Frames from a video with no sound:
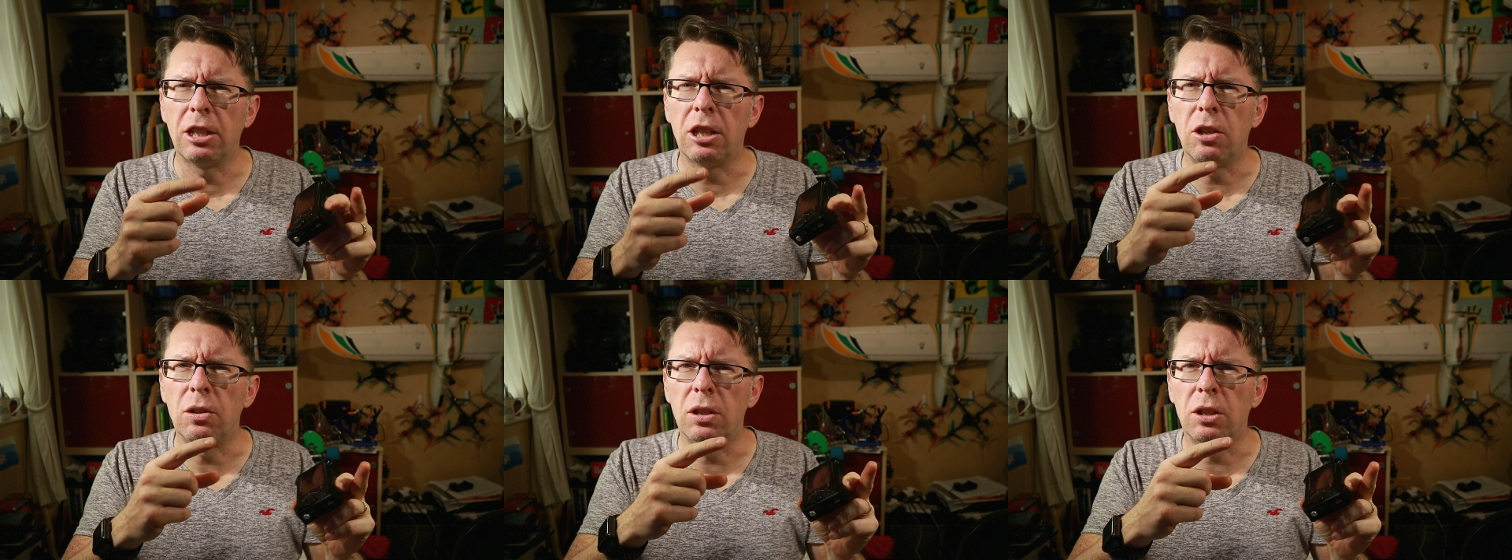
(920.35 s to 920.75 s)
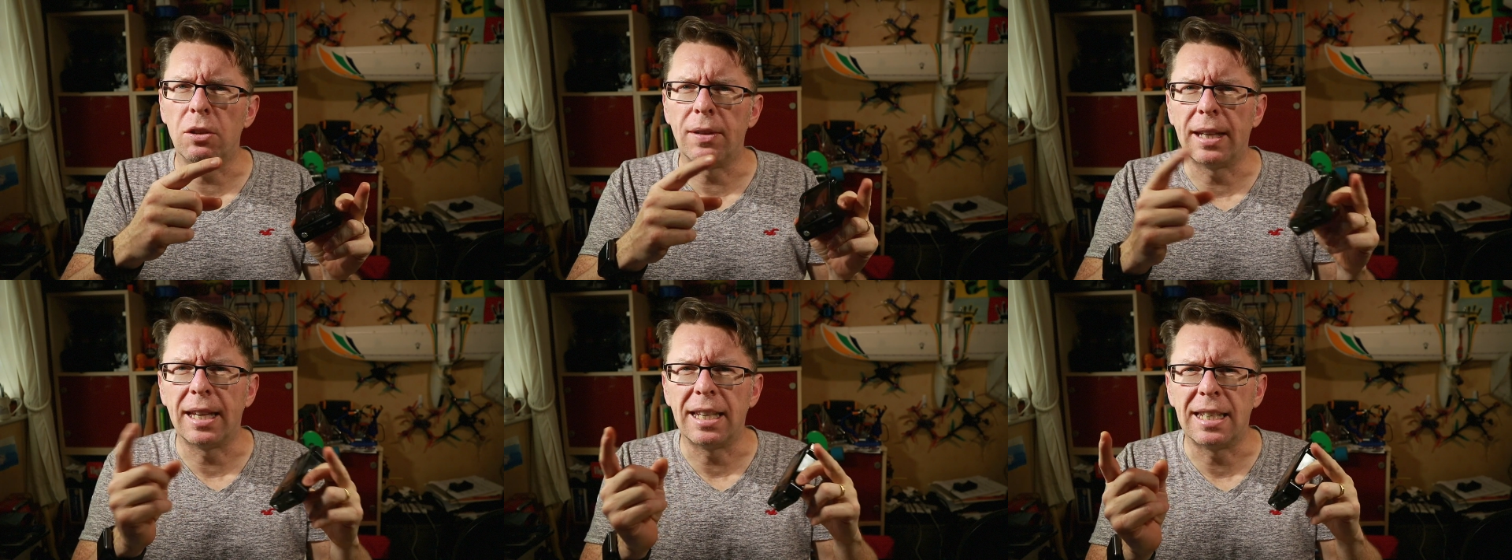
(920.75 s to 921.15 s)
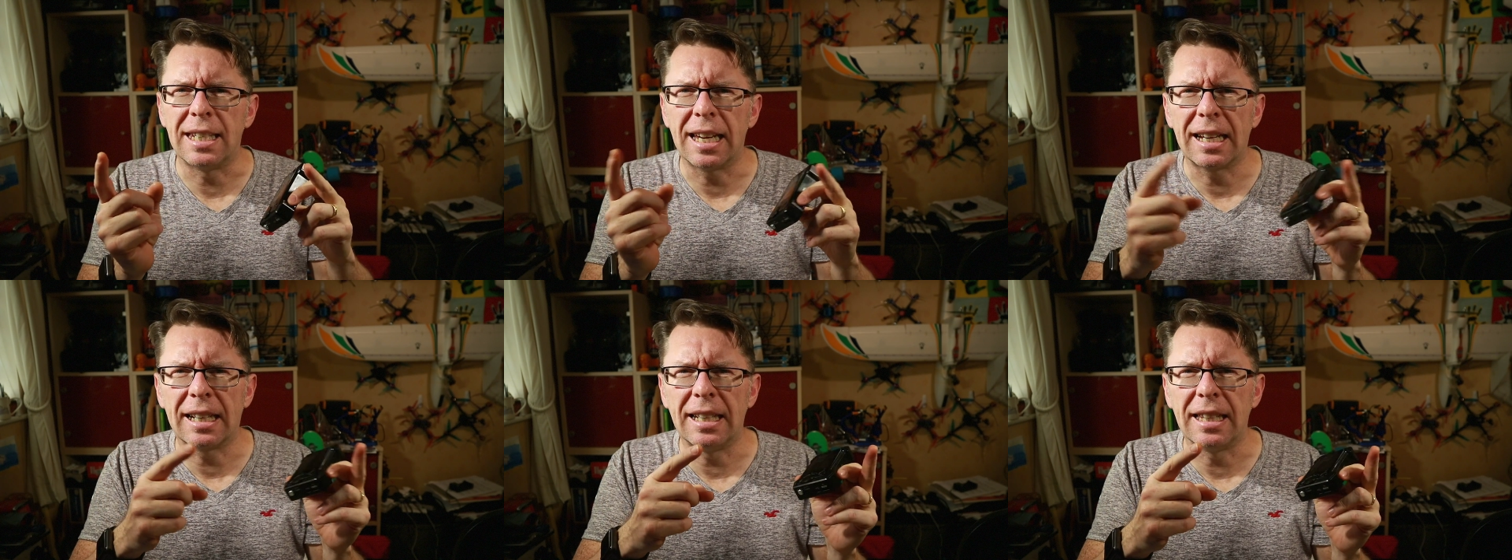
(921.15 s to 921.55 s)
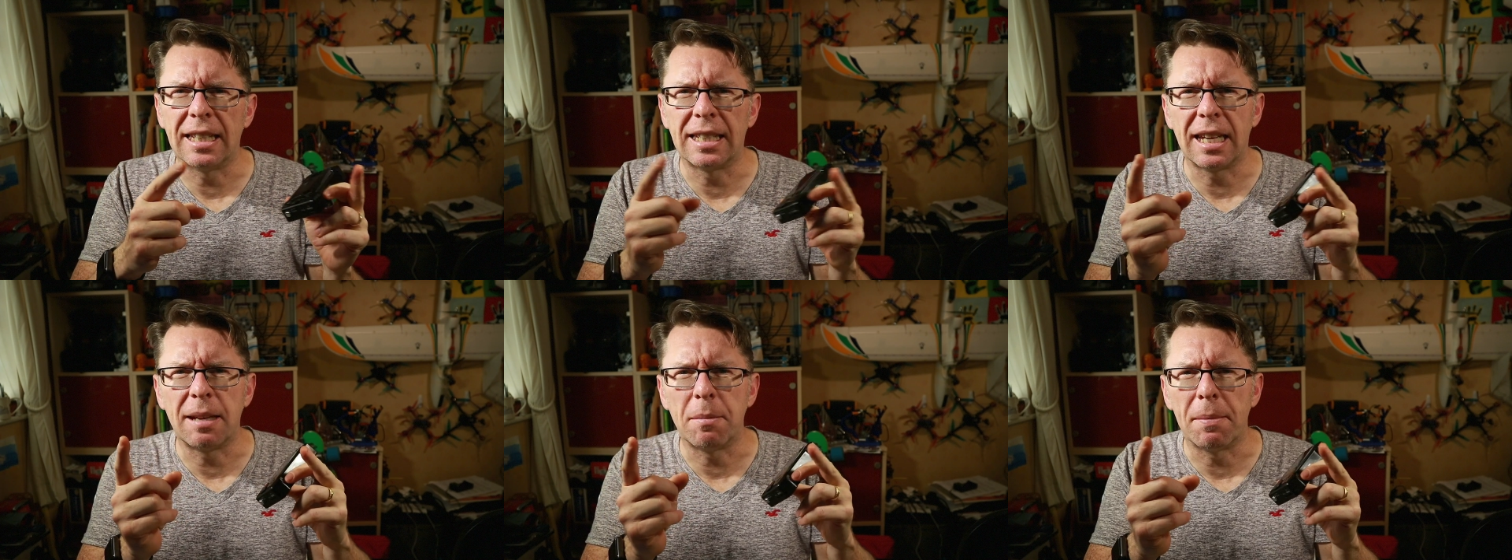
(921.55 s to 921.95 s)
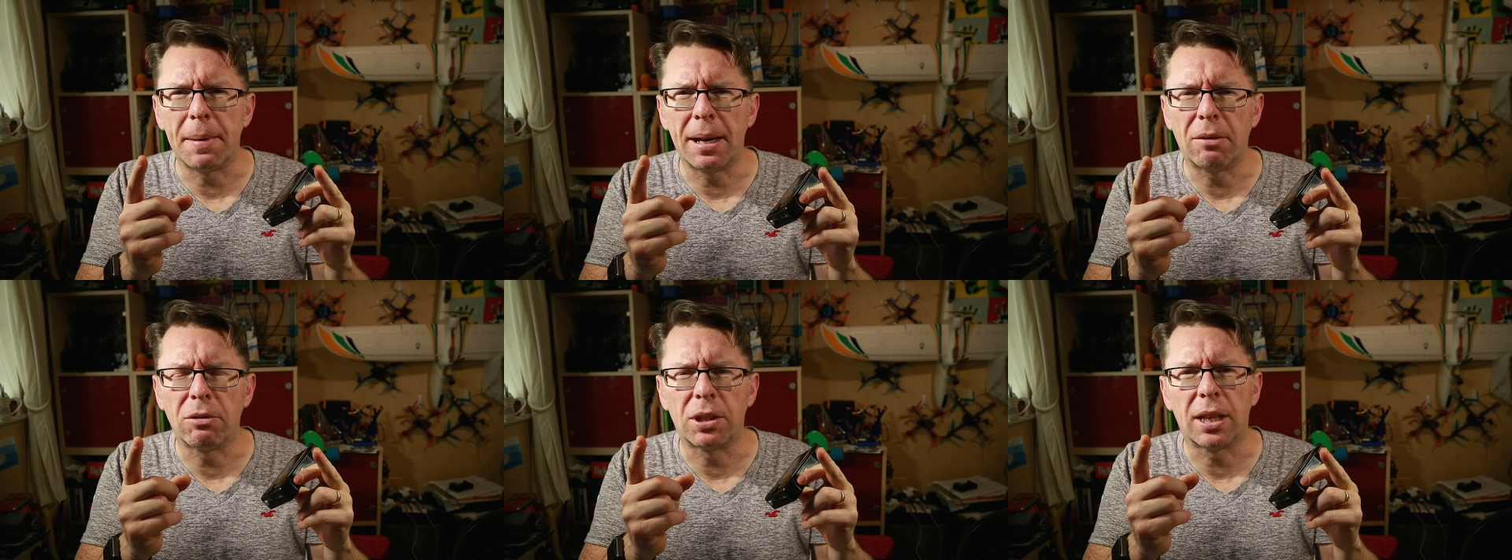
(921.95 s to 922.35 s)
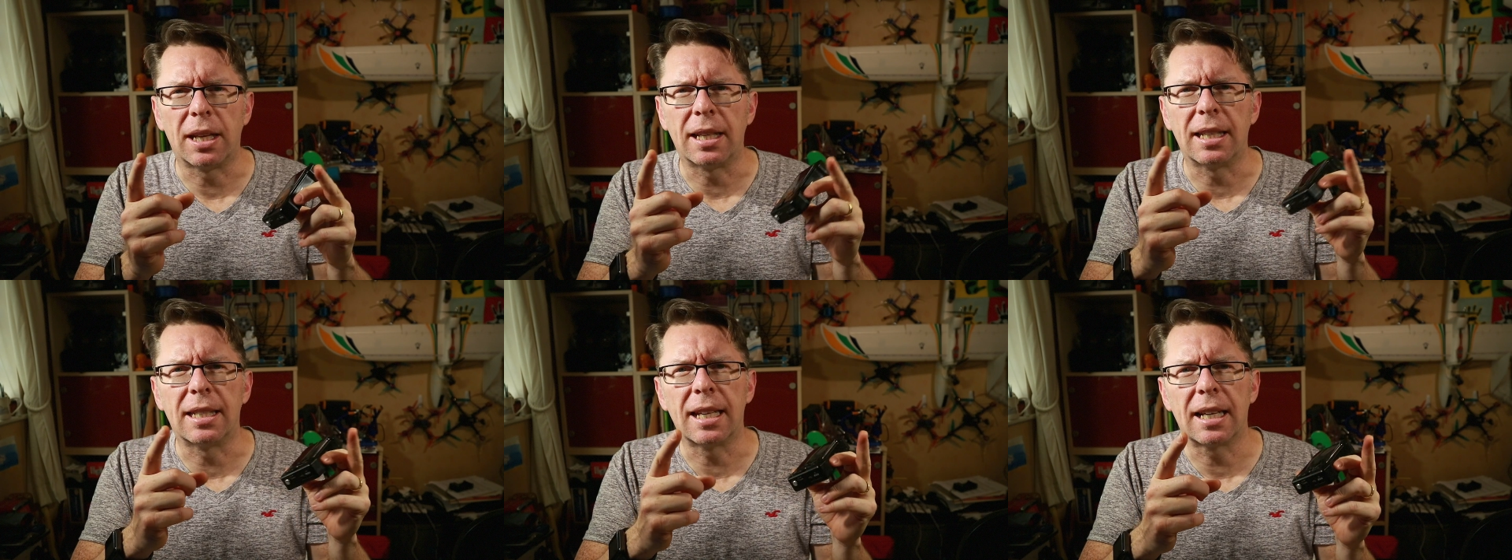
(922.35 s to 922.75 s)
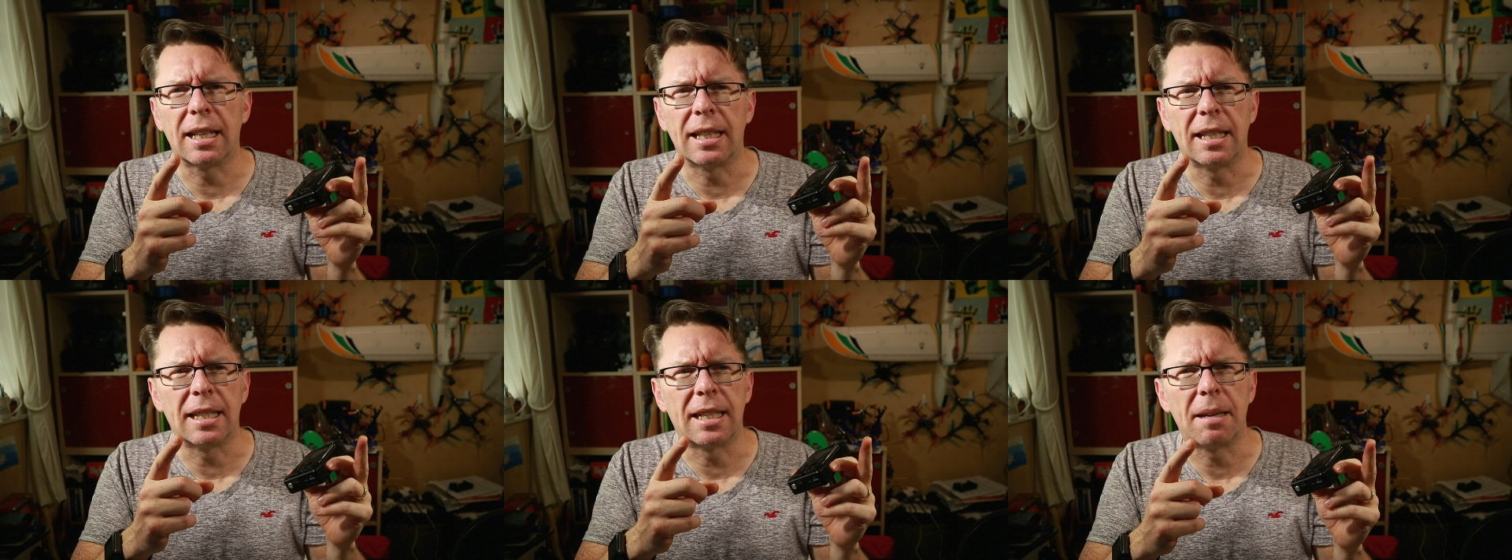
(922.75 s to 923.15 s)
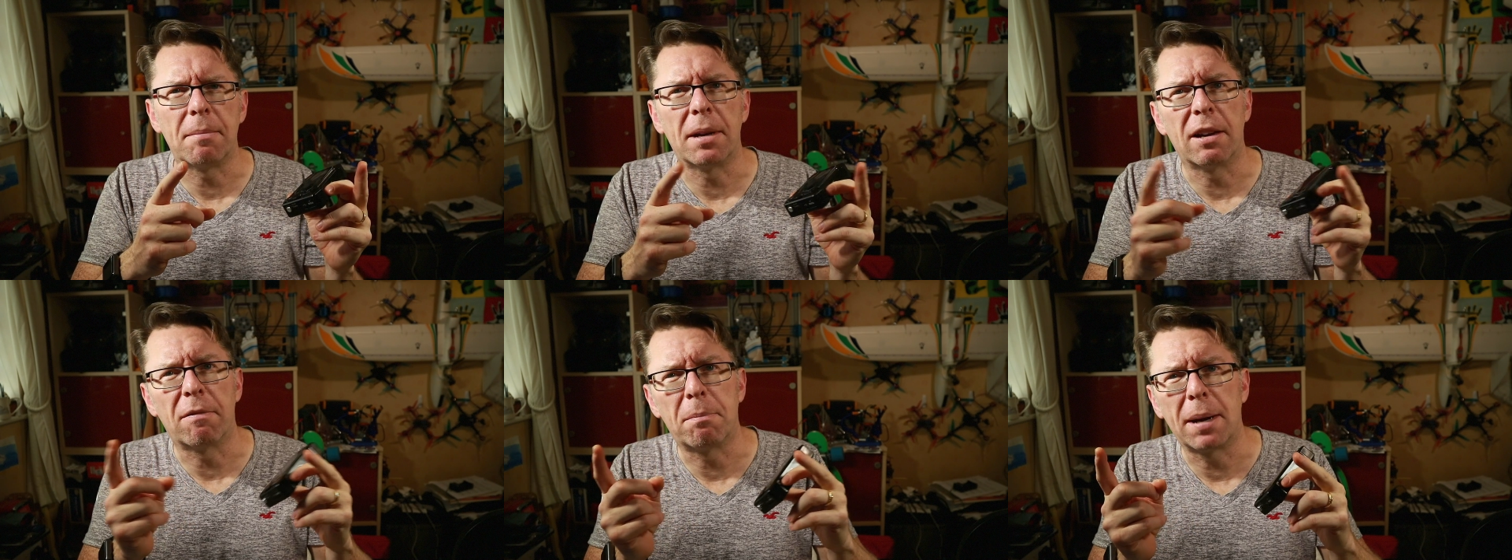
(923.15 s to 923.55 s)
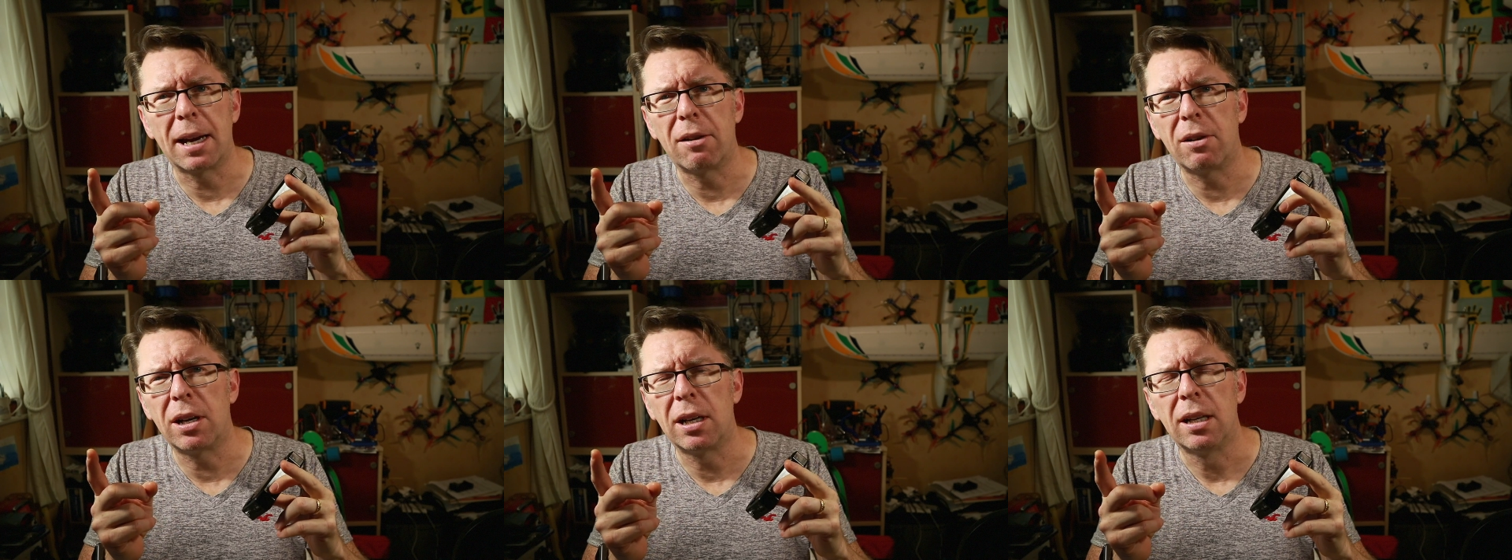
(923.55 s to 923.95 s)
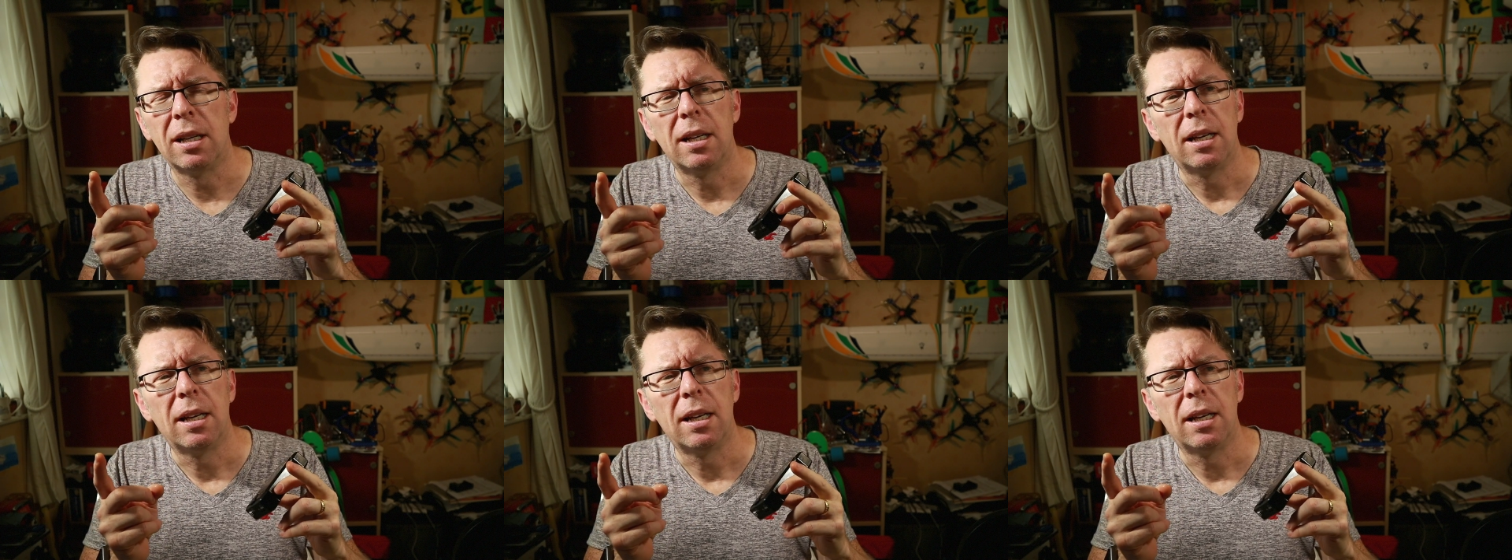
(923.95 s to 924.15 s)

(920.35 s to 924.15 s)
to use are doing exactly the same amount and exactly the same amount of power